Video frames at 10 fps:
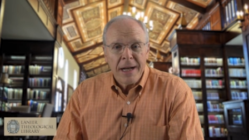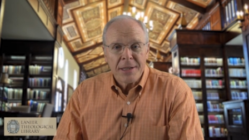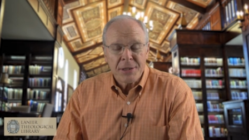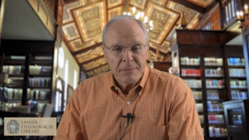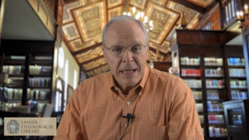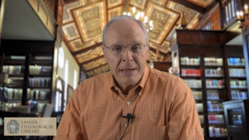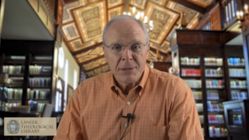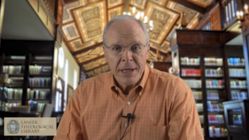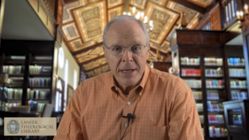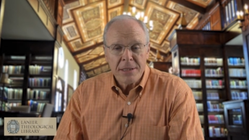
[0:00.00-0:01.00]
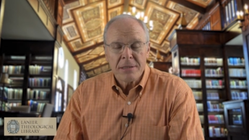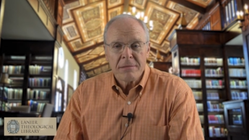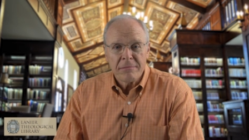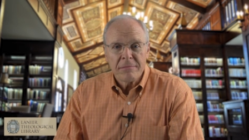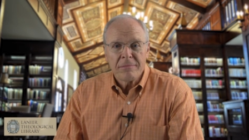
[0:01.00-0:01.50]
Uh, sometimes,
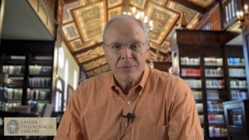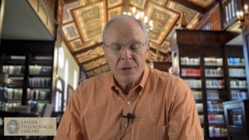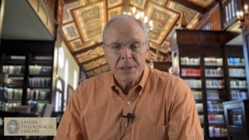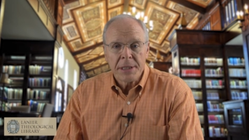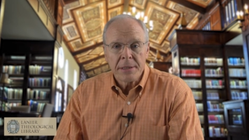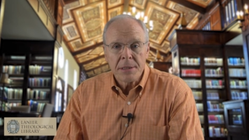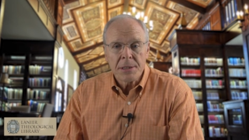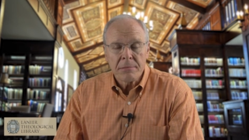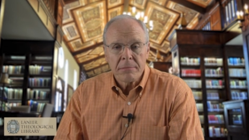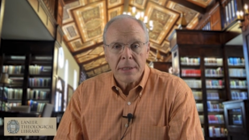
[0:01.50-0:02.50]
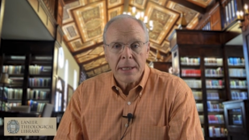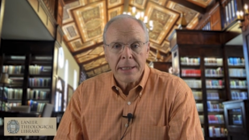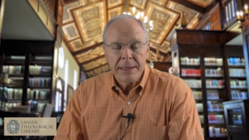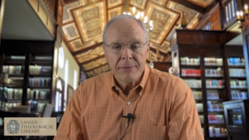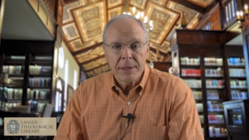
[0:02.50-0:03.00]
yes, full of tears
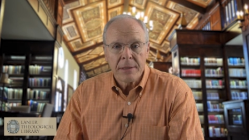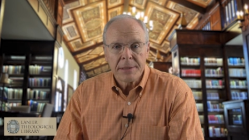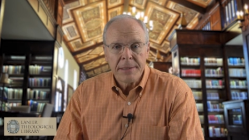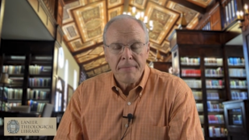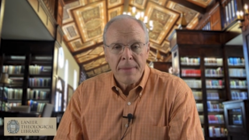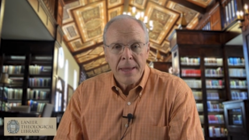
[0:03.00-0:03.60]
and difficulty.